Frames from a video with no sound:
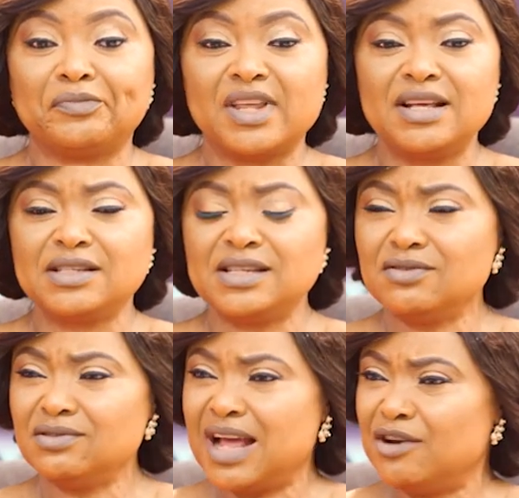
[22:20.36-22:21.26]
it's
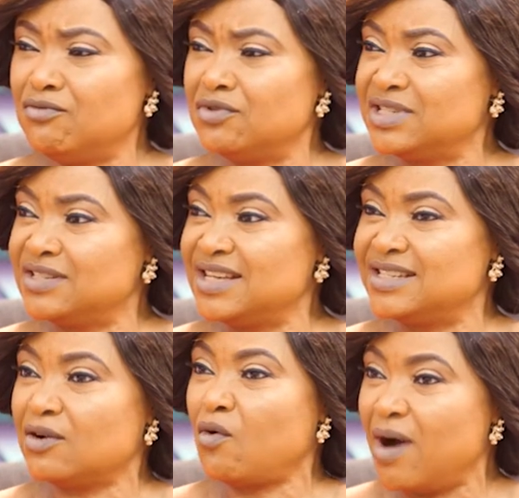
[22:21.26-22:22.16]
not, I don't want to say
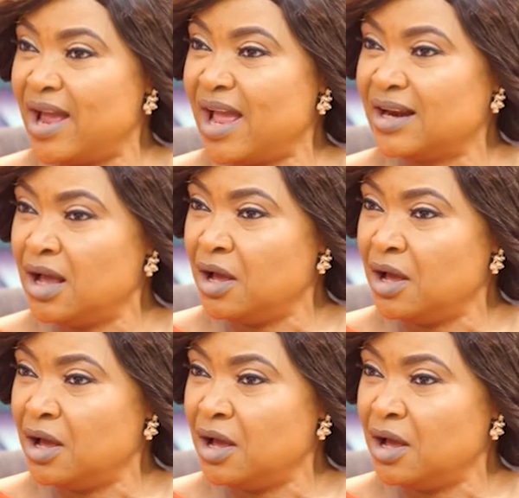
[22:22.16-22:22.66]
it's acquired,